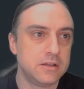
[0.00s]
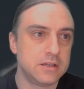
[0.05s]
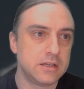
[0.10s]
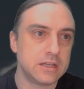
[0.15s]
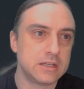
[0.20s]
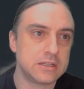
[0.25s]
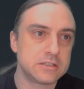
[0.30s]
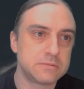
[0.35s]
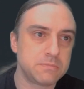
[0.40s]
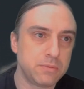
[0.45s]

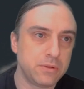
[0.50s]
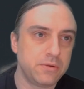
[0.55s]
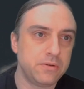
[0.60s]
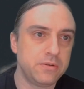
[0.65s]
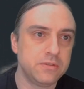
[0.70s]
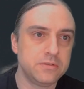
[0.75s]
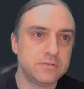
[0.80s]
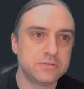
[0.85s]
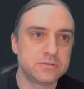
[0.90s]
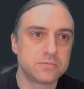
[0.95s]

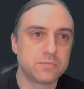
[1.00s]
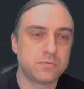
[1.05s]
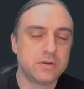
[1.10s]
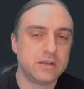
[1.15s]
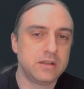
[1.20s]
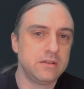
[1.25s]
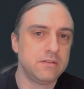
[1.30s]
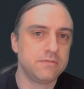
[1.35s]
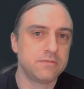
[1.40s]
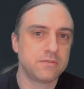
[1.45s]
Explore those
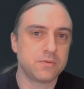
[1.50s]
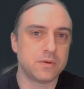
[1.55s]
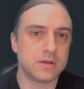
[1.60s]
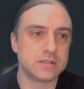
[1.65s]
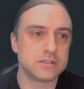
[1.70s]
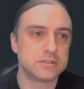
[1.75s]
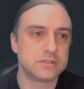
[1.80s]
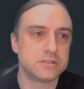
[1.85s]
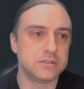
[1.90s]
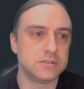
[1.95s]
what-if
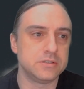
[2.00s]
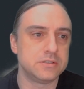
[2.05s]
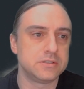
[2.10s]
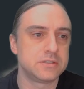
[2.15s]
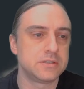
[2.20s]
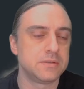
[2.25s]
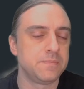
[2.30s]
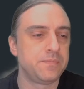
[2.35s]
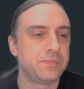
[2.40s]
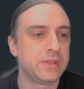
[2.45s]

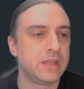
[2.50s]
questions.